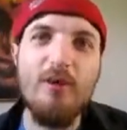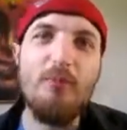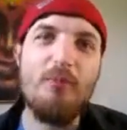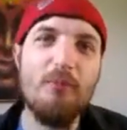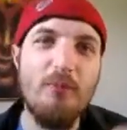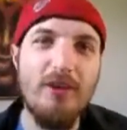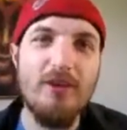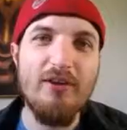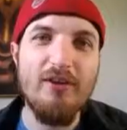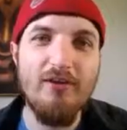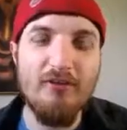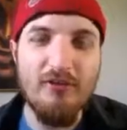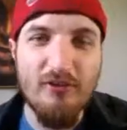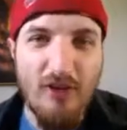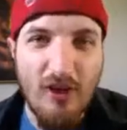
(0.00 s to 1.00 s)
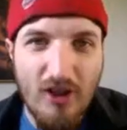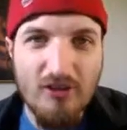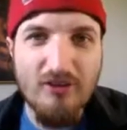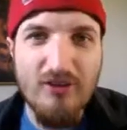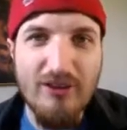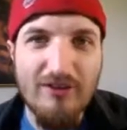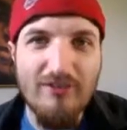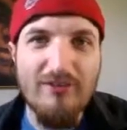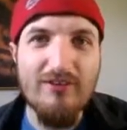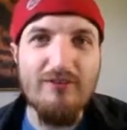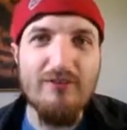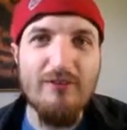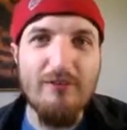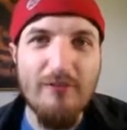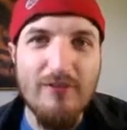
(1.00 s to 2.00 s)
I wouldn't mind the new Star Trek
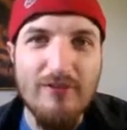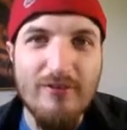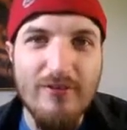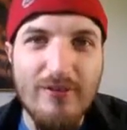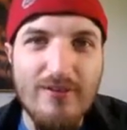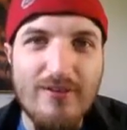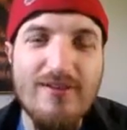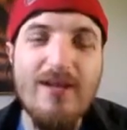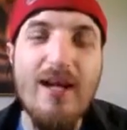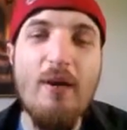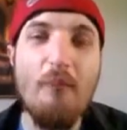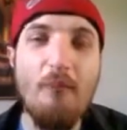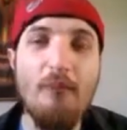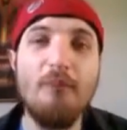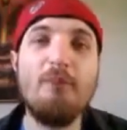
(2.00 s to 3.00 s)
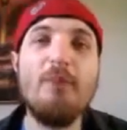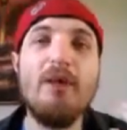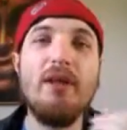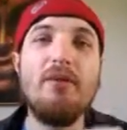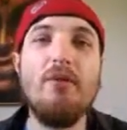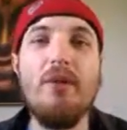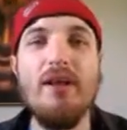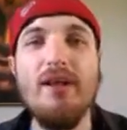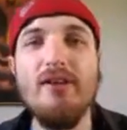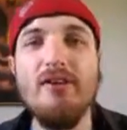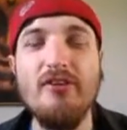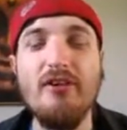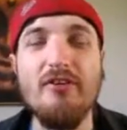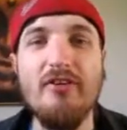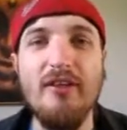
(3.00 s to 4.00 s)
series, for instance. That would be quite
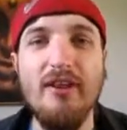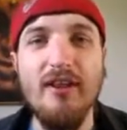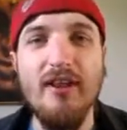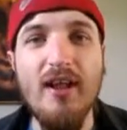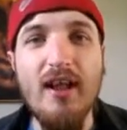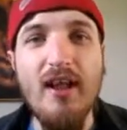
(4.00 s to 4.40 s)
interesting.